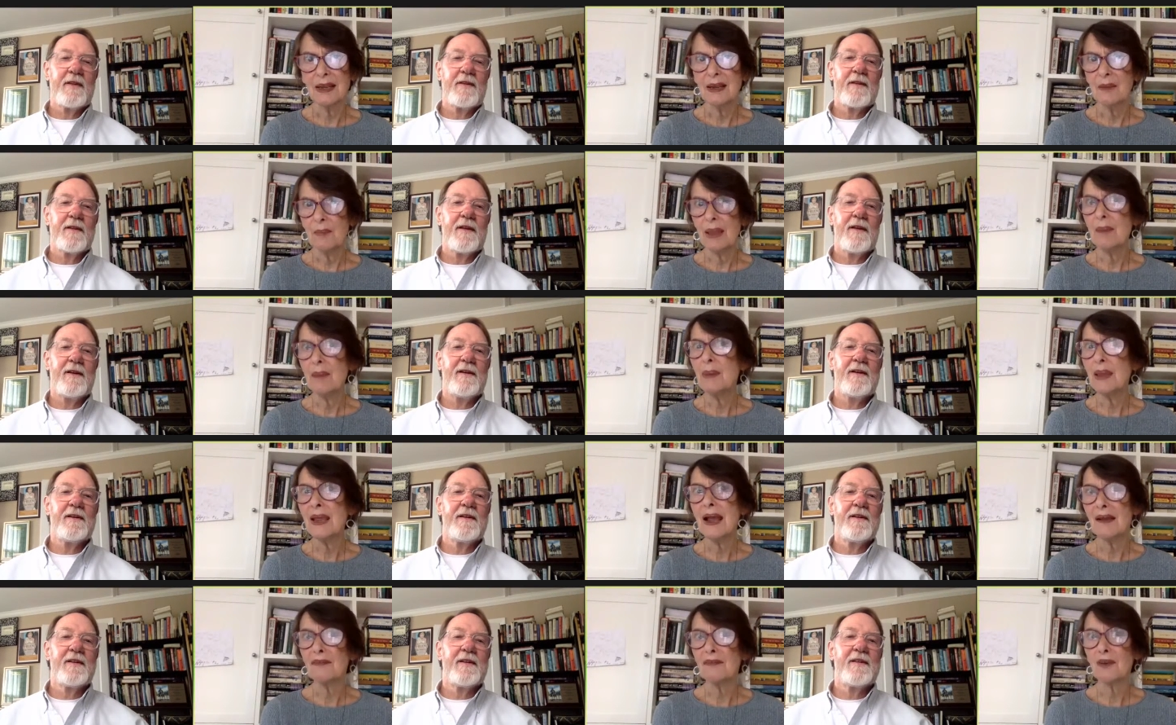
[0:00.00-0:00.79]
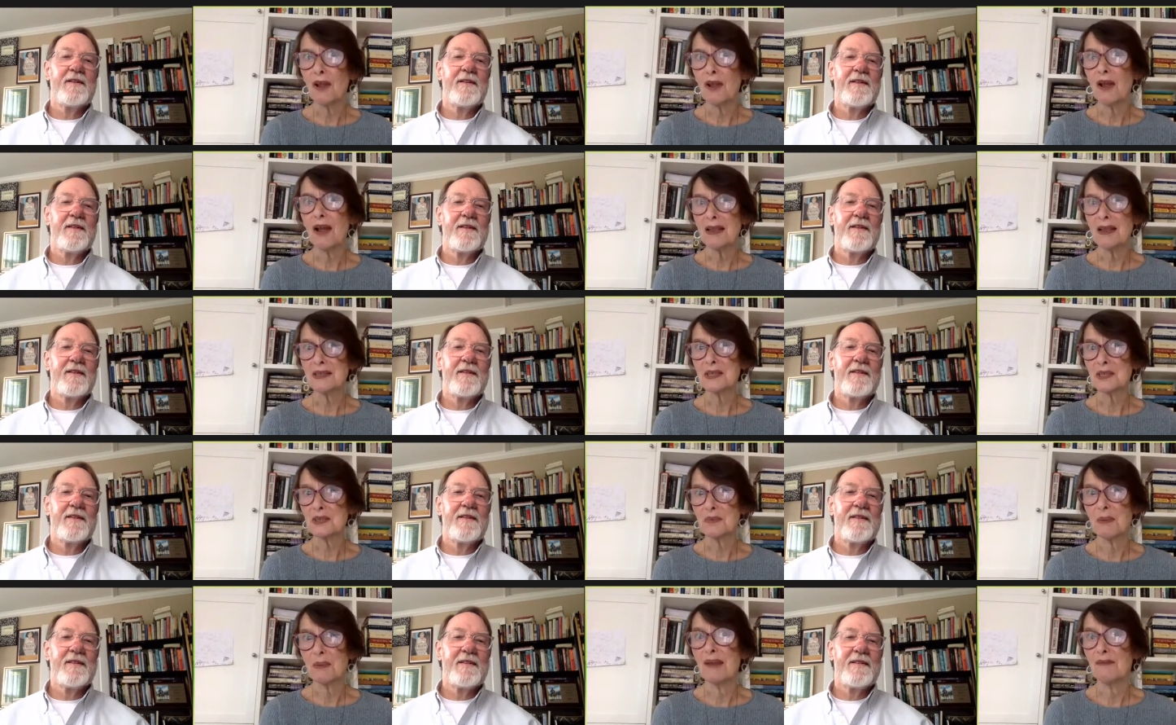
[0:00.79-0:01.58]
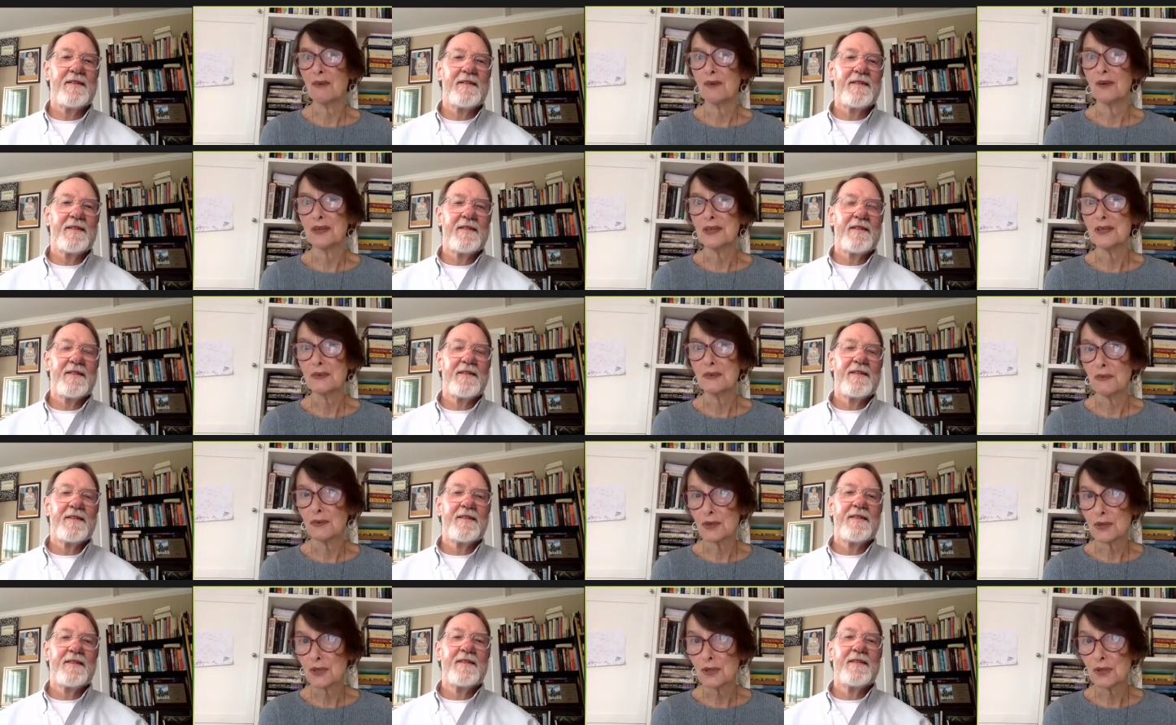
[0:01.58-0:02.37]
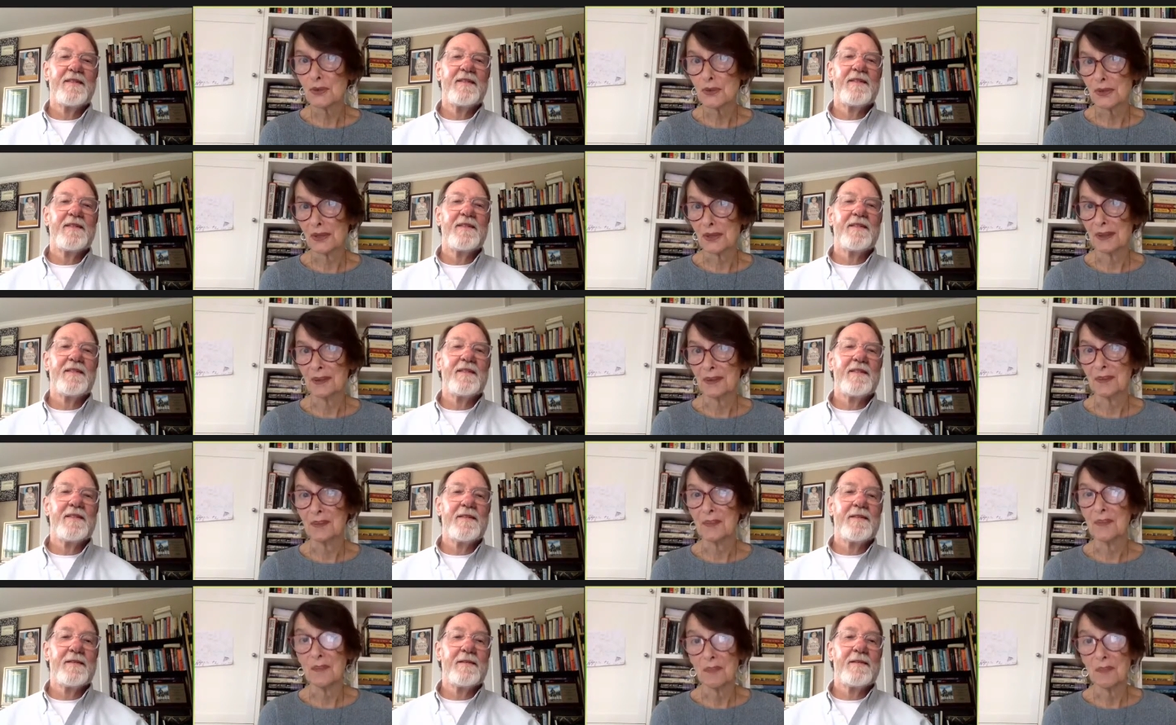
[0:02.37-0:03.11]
Speaker 1: Maybe I've lost my voice for children.